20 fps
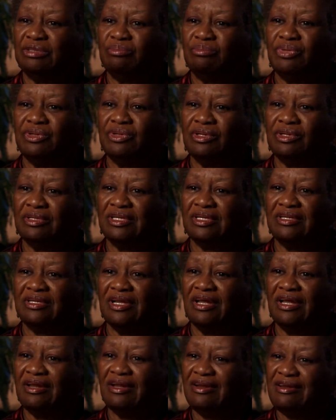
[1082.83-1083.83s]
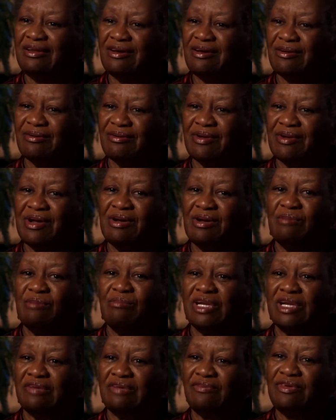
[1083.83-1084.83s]
and pulling, no.
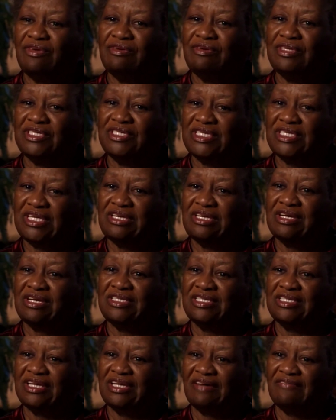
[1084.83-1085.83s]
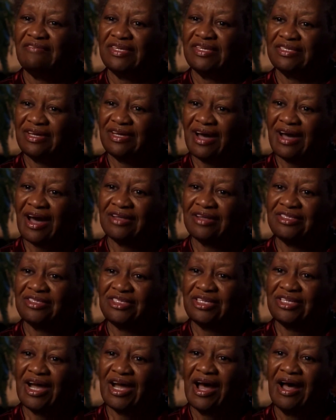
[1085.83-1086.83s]
But if you see yourself as
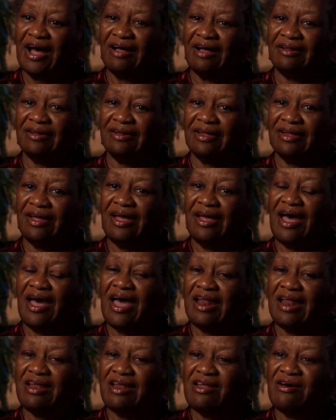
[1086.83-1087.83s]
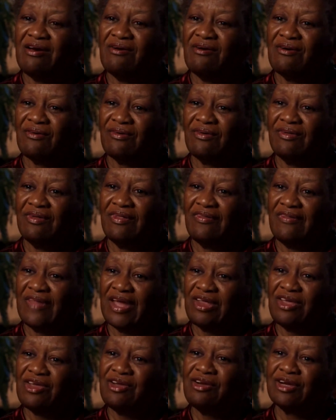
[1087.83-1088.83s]
God's child and know
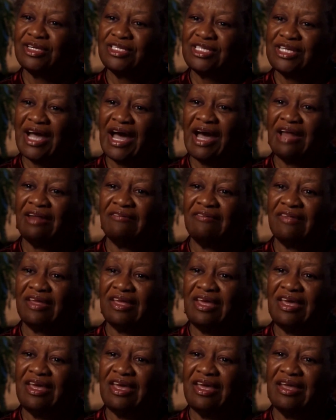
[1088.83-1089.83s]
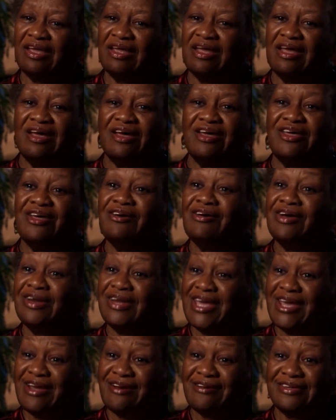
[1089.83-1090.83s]
that you're a child of the King, your
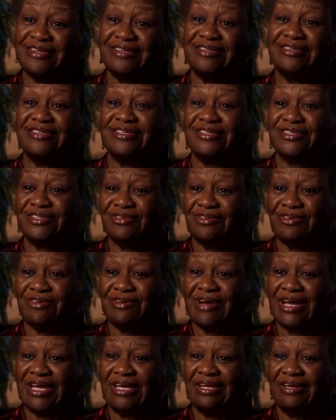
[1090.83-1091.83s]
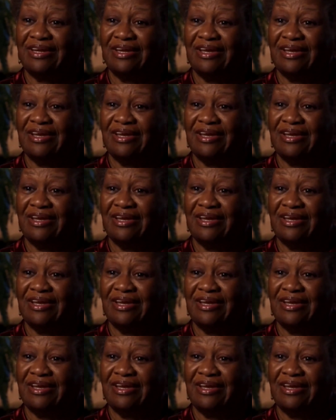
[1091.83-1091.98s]
inheritance is great.